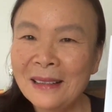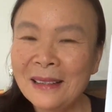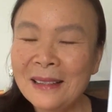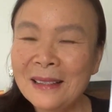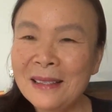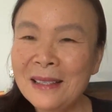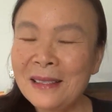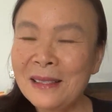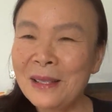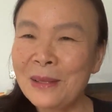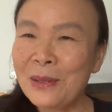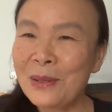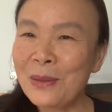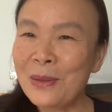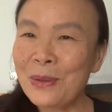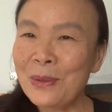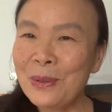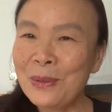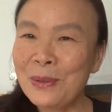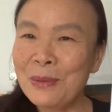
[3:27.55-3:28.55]
This is the
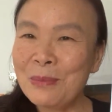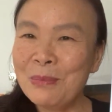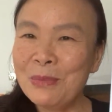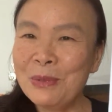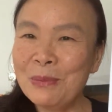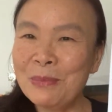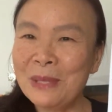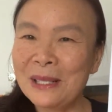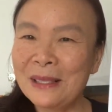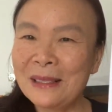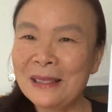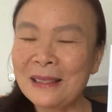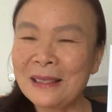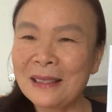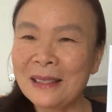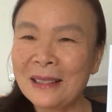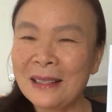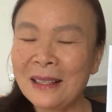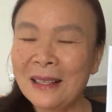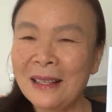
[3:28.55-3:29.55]
3rd
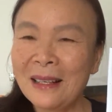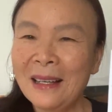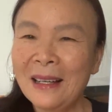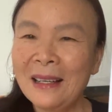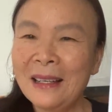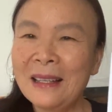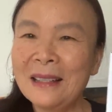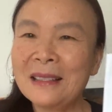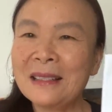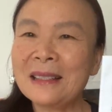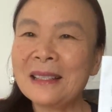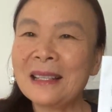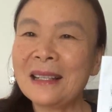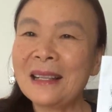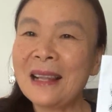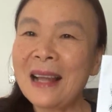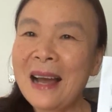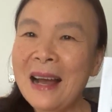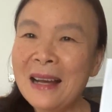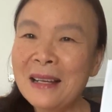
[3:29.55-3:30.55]
movement. It's the
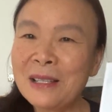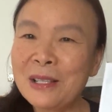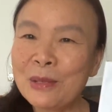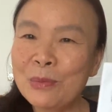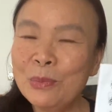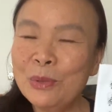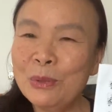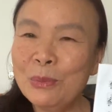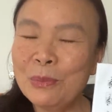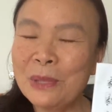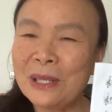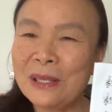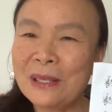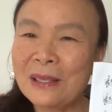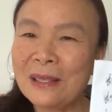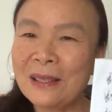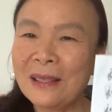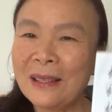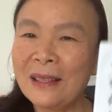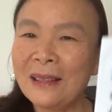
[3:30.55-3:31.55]
last
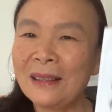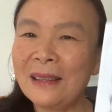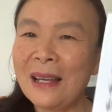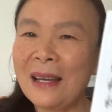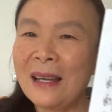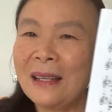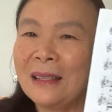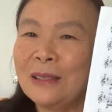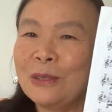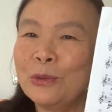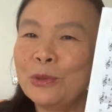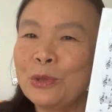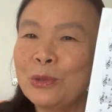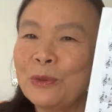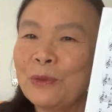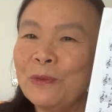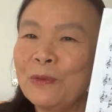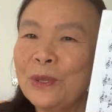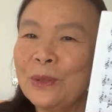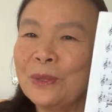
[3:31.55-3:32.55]
movement that you
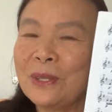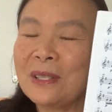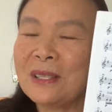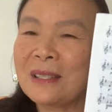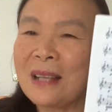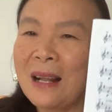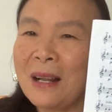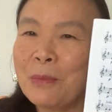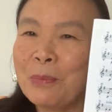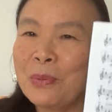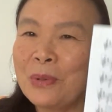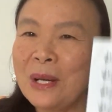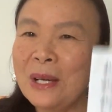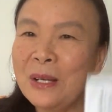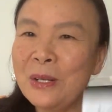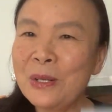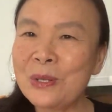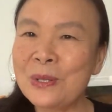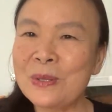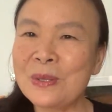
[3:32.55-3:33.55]
should feel the
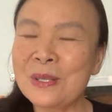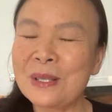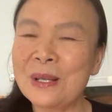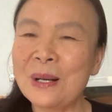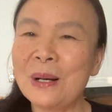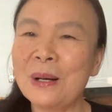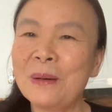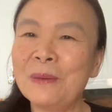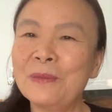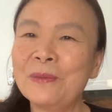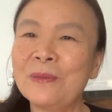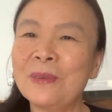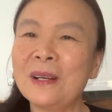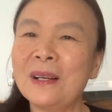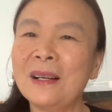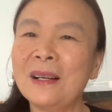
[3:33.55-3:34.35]
celebrations of.